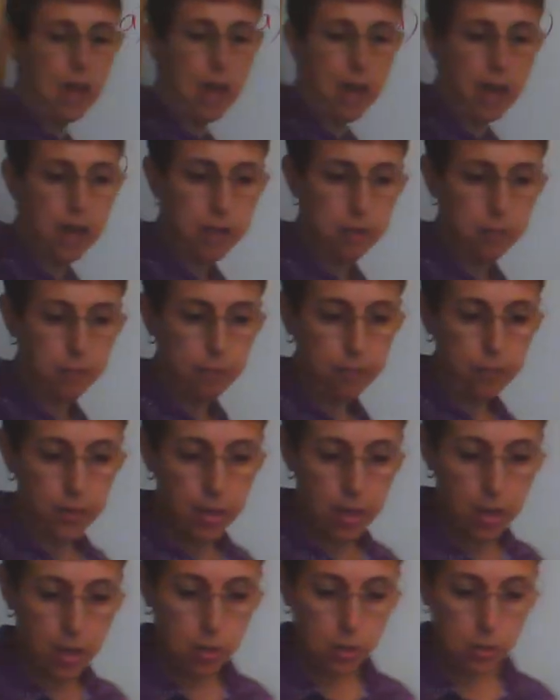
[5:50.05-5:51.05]
A.
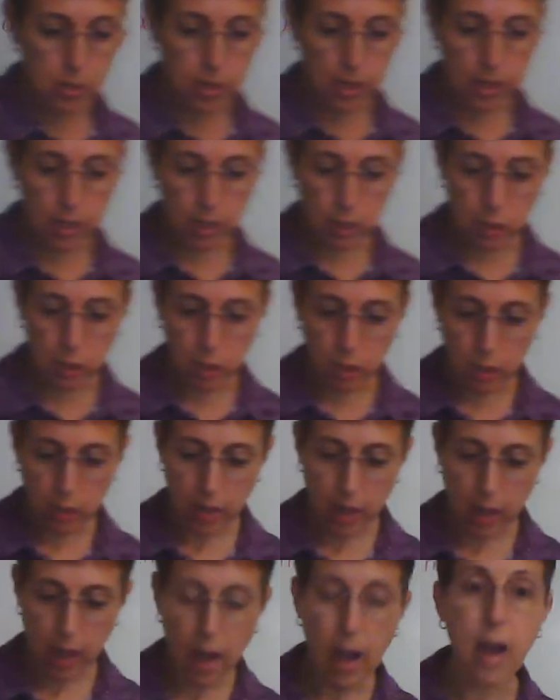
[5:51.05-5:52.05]
So take a look
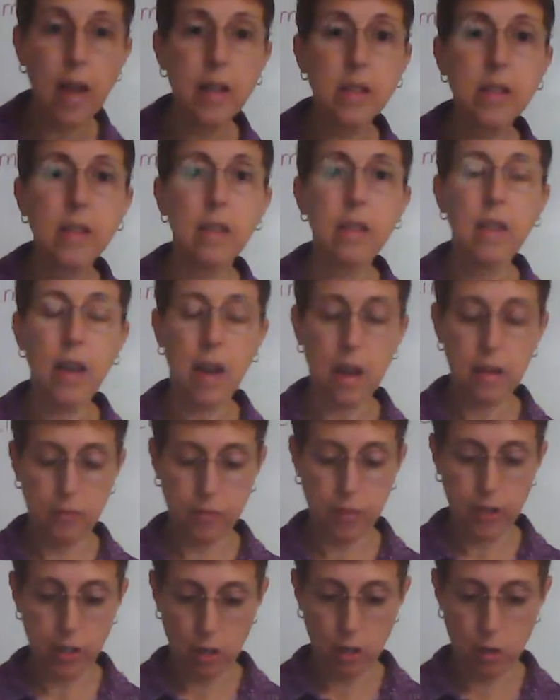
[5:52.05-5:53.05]
at that
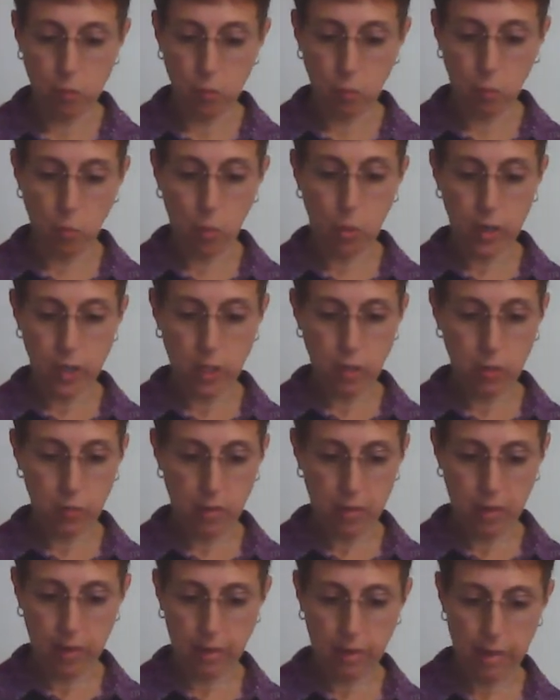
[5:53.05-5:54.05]
figure. What do you
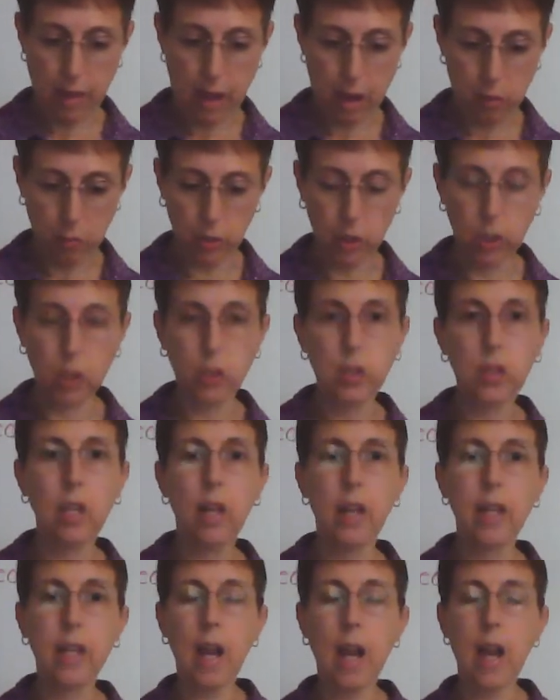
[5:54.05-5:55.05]
think that would look
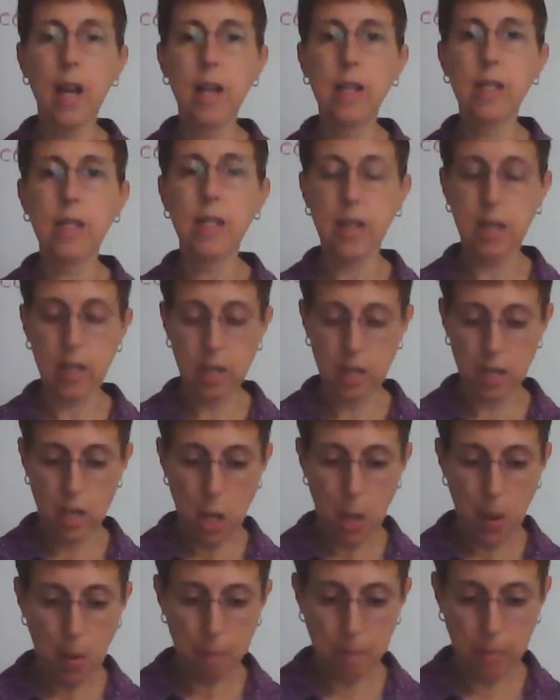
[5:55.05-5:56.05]
like as a
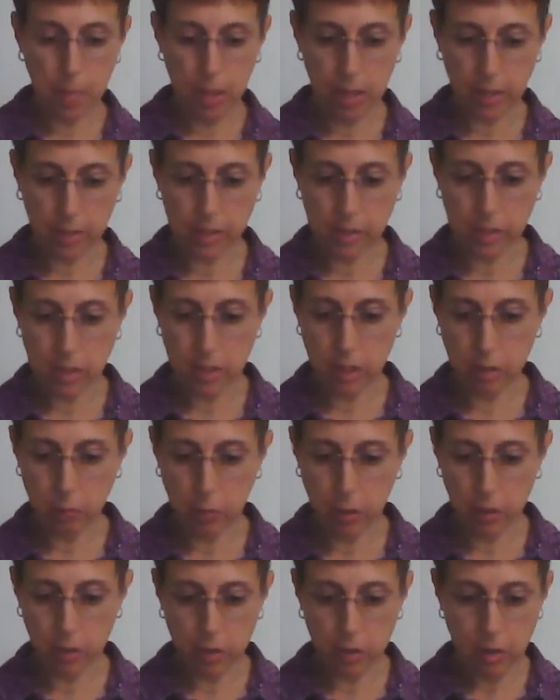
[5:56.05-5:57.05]
mixed
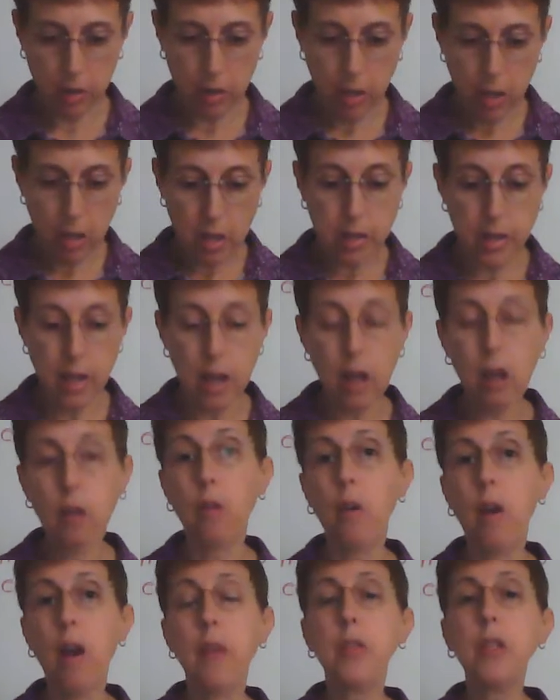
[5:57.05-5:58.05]
number? Now,
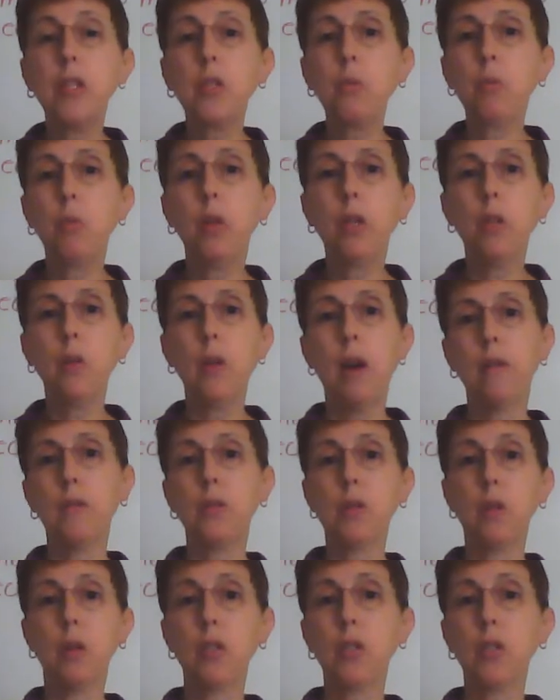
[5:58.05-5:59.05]
at this point, you have
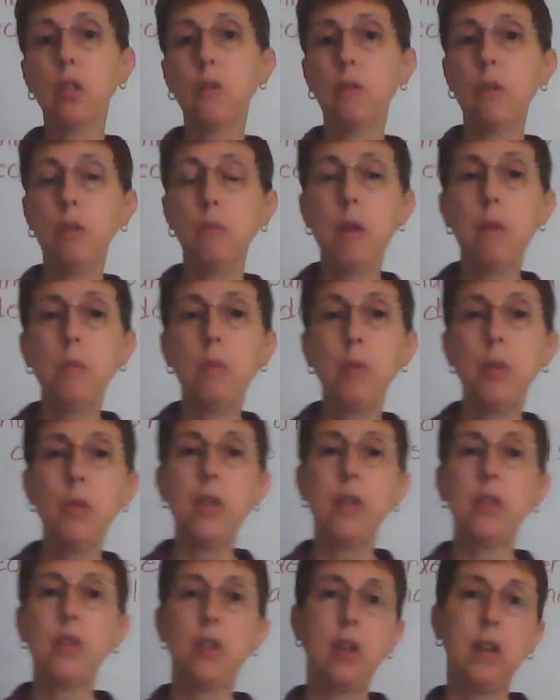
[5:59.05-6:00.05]
to also remember
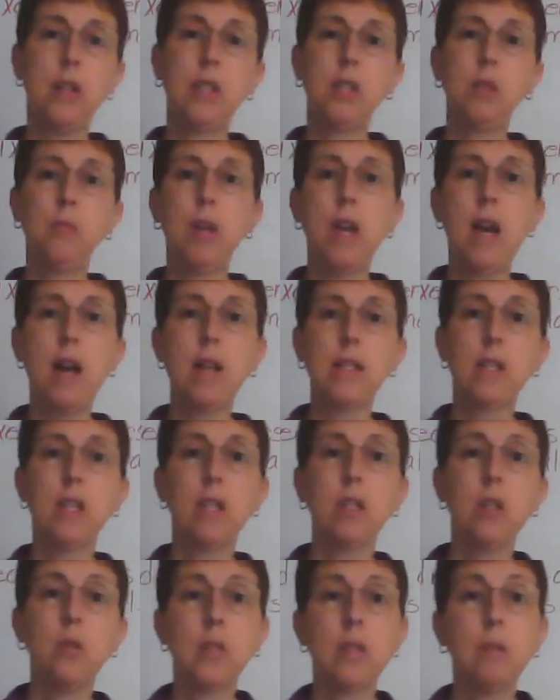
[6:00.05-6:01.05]
that they're going to be
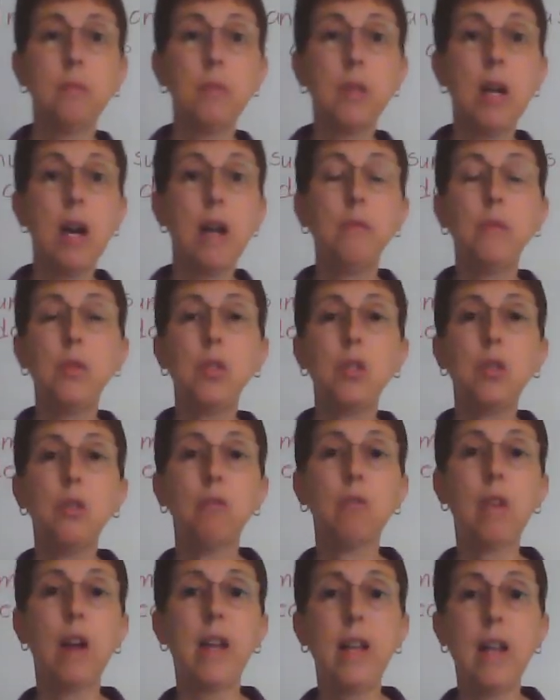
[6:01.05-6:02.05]
asking you sometimes to
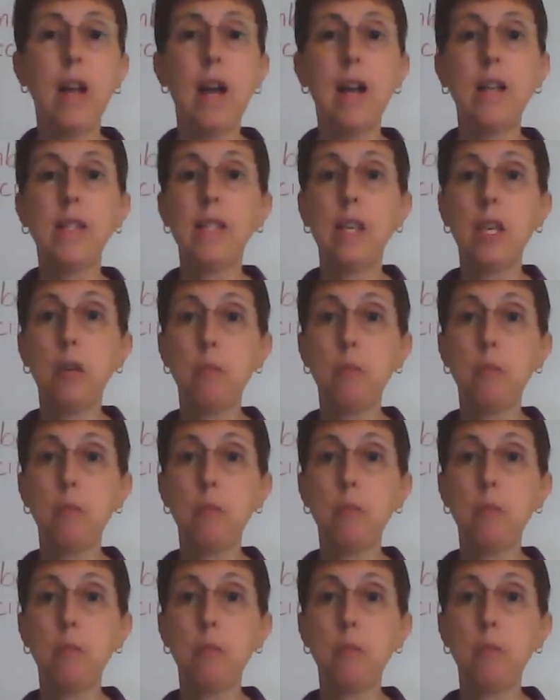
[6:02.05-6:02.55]
write as a